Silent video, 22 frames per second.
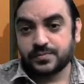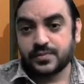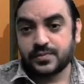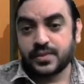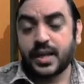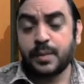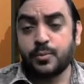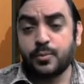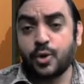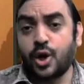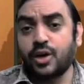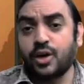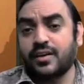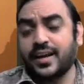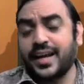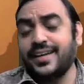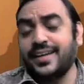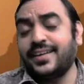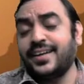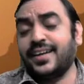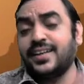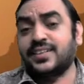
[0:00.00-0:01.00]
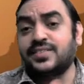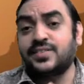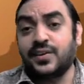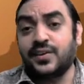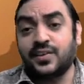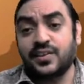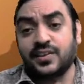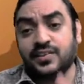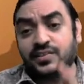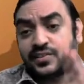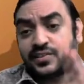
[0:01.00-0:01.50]
I am not writing in
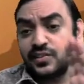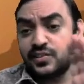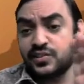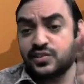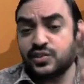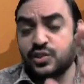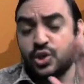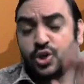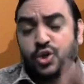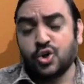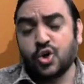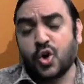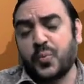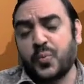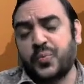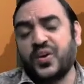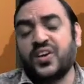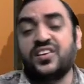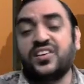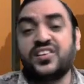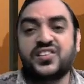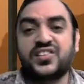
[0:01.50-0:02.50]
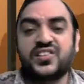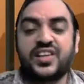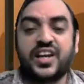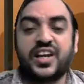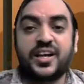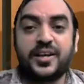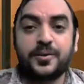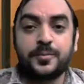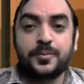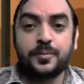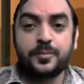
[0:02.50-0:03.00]
sentences. Hope you
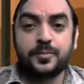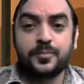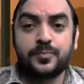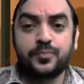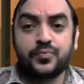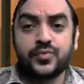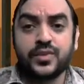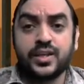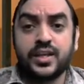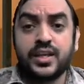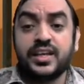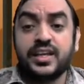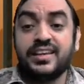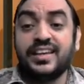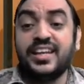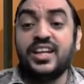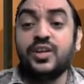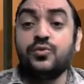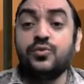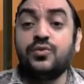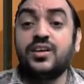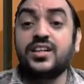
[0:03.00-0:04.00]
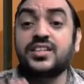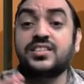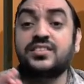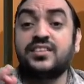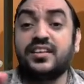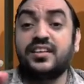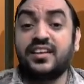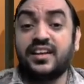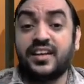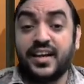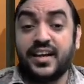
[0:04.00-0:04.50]
understand
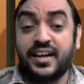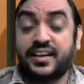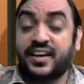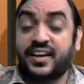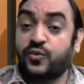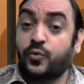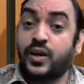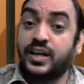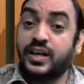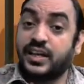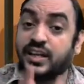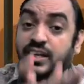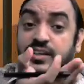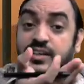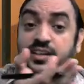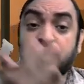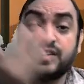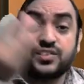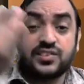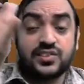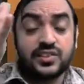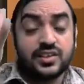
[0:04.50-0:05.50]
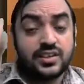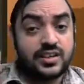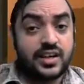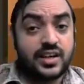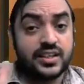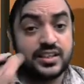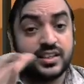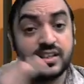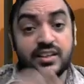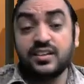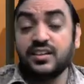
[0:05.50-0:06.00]
inversely related, one increase,
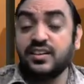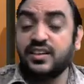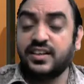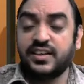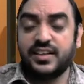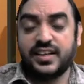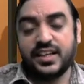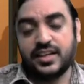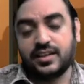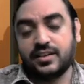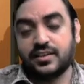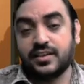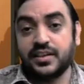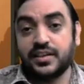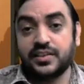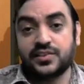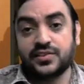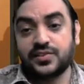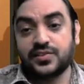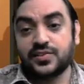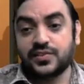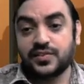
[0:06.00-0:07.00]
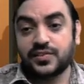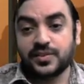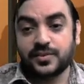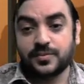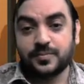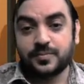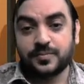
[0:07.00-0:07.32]
other decrease.